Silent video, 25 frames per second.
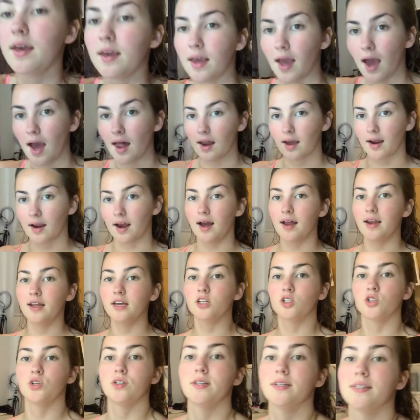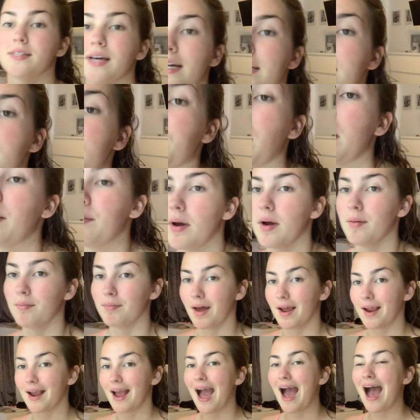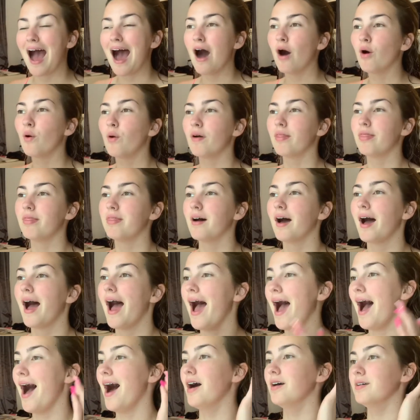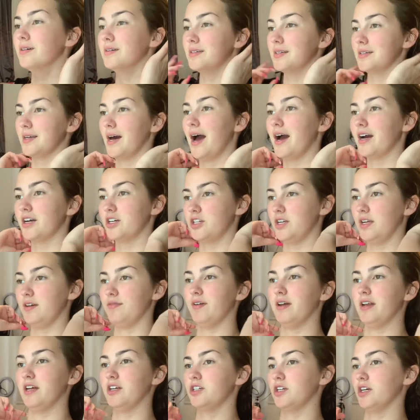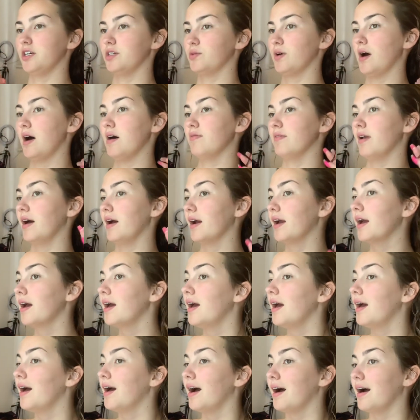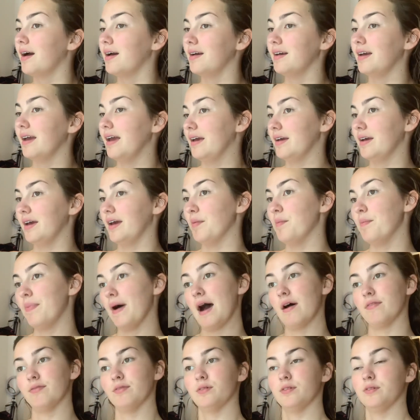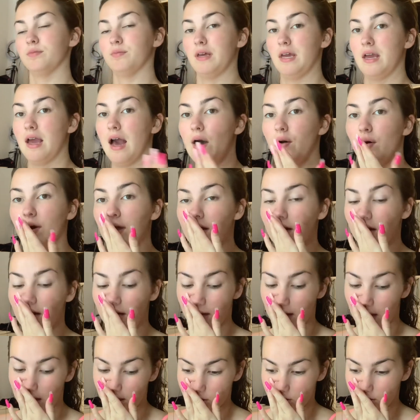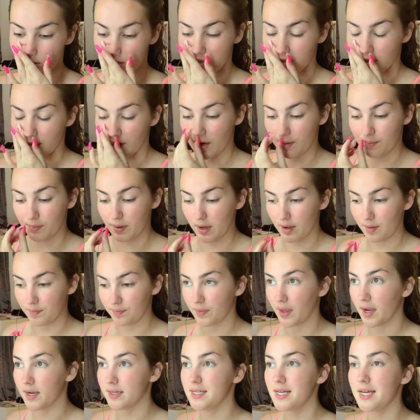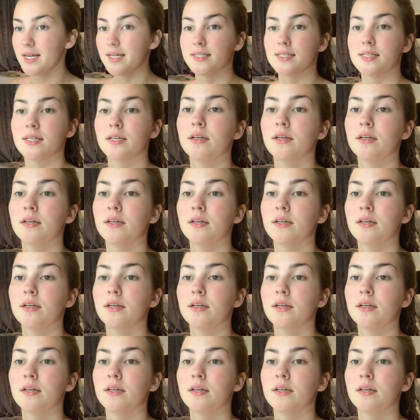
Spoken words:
Yeah, like I literally said to my mum, like, how the hell did I actually finish year 12? Like, it baffles me how I like actually did it, but I did.